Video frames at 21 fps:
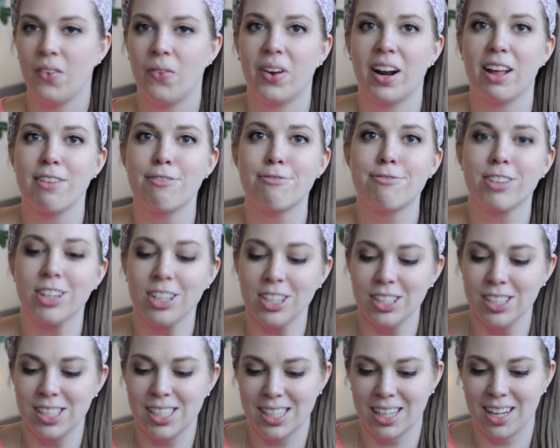When I
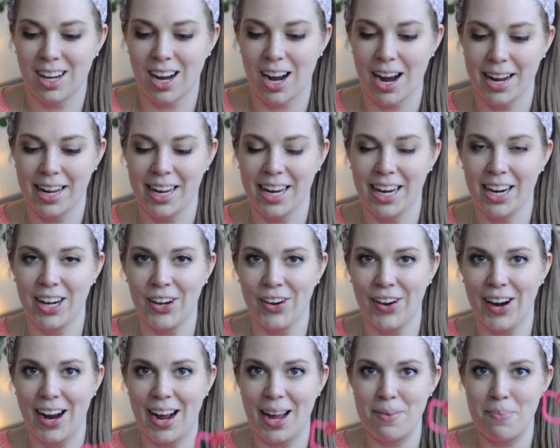first got
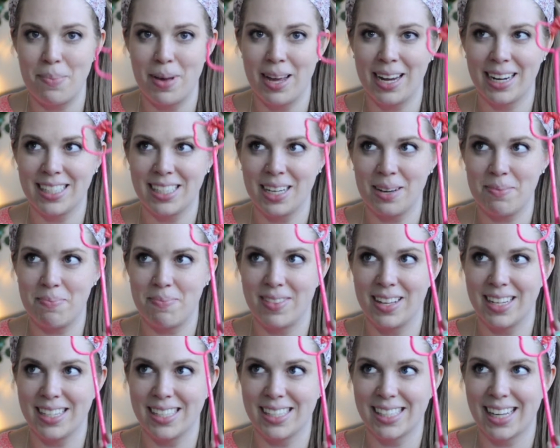here, I picked up
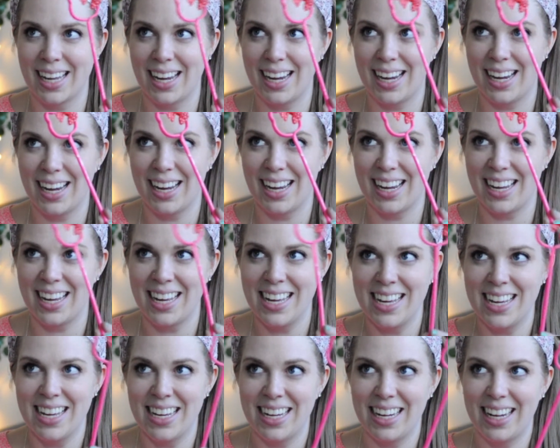this guy.
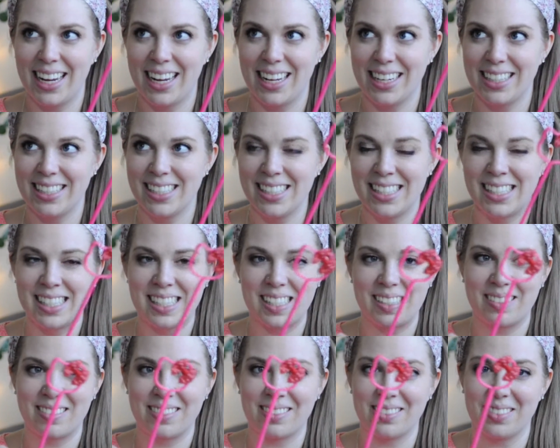Is,
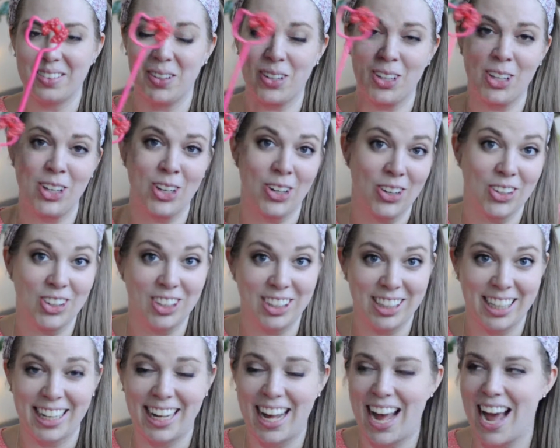or girl,
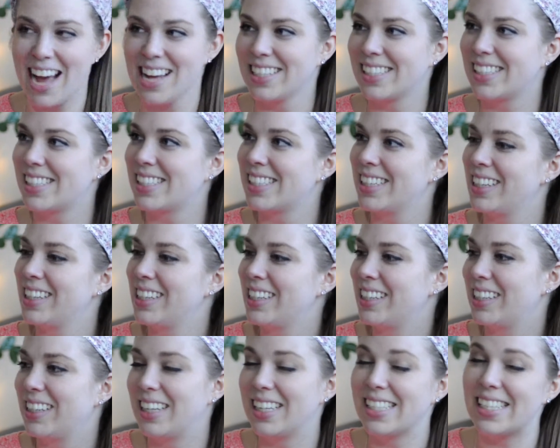I guess.
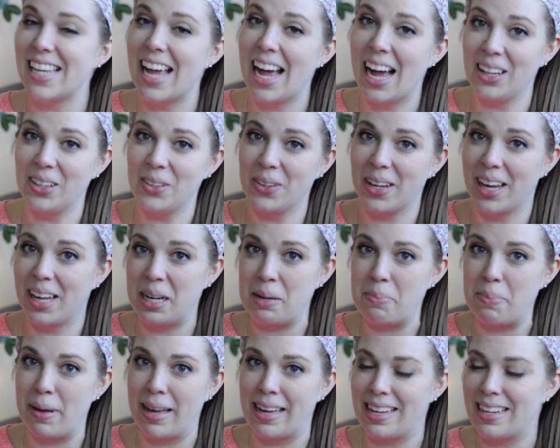It's a Hello Kitty
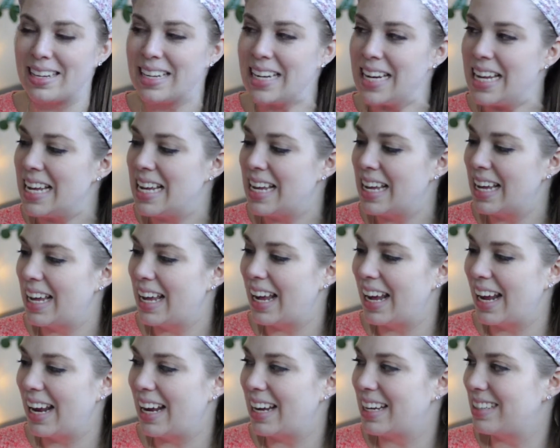pen,
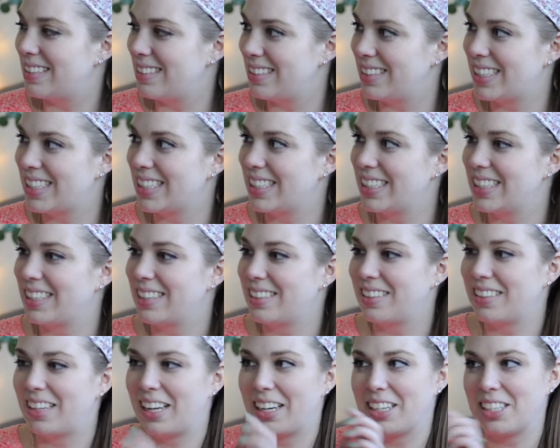and
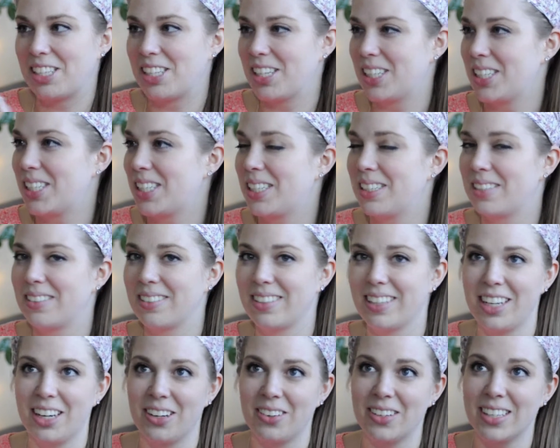it's just,
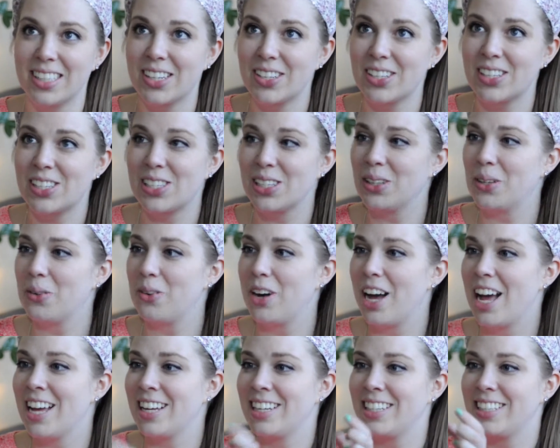you know, it's her
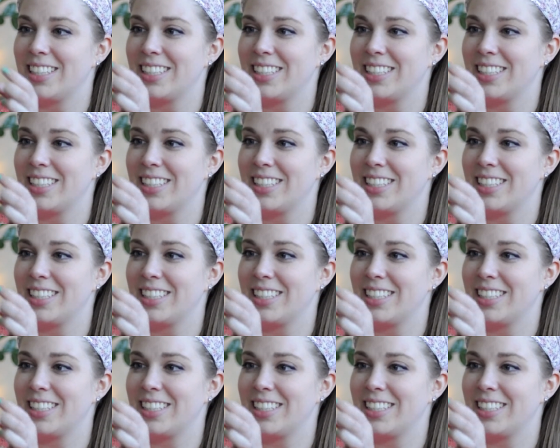silhouette.